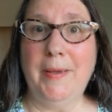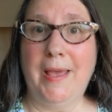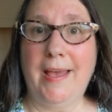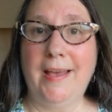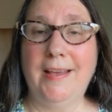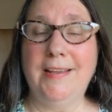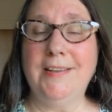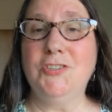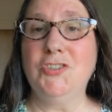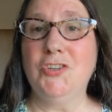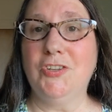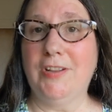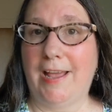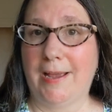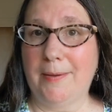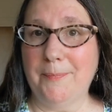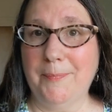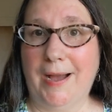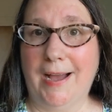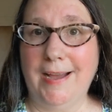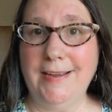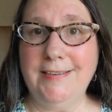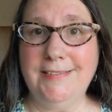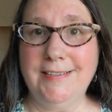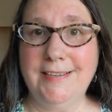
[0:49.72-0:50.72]
badge like
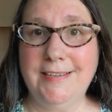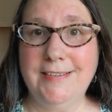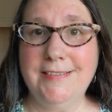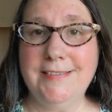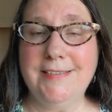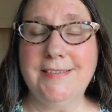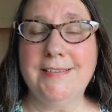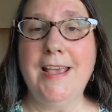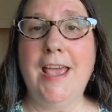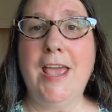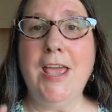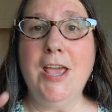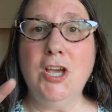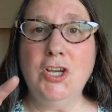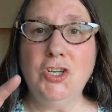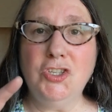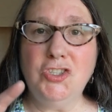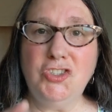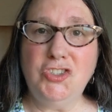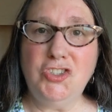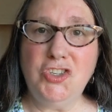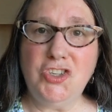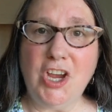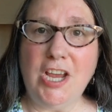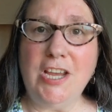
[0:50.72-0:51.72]
mine does,
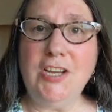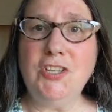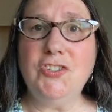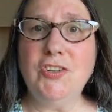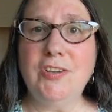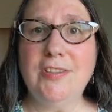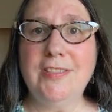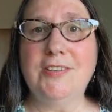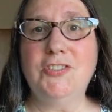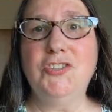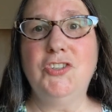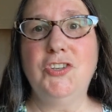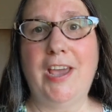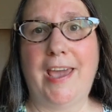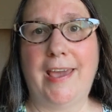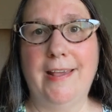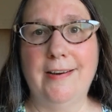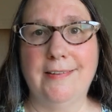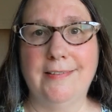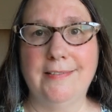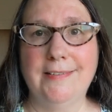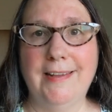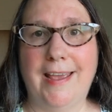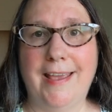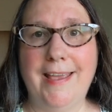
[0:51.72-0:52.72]
changing the
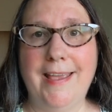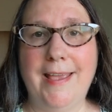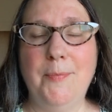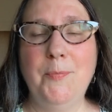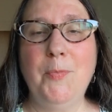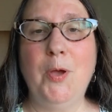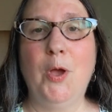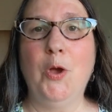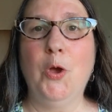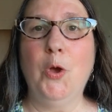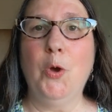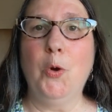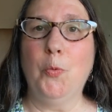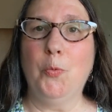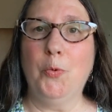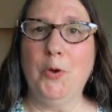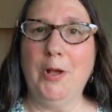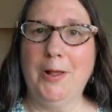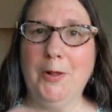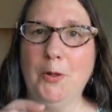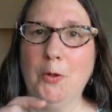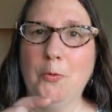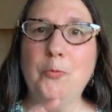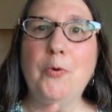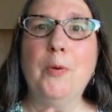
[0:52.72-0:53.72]
channel name
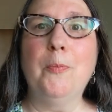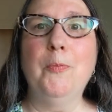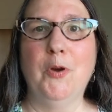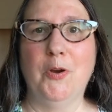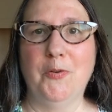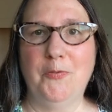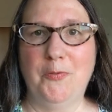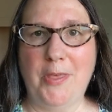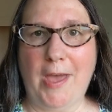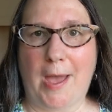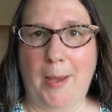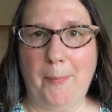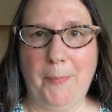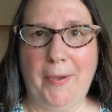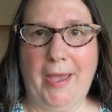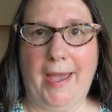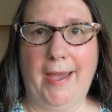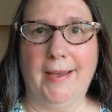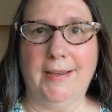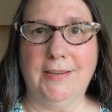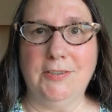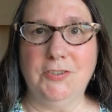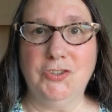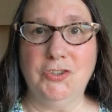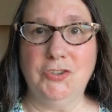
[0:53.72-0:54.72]
will remove that
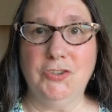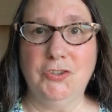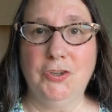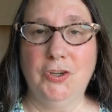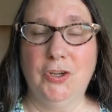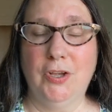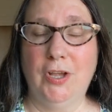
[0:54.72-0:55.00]
badge.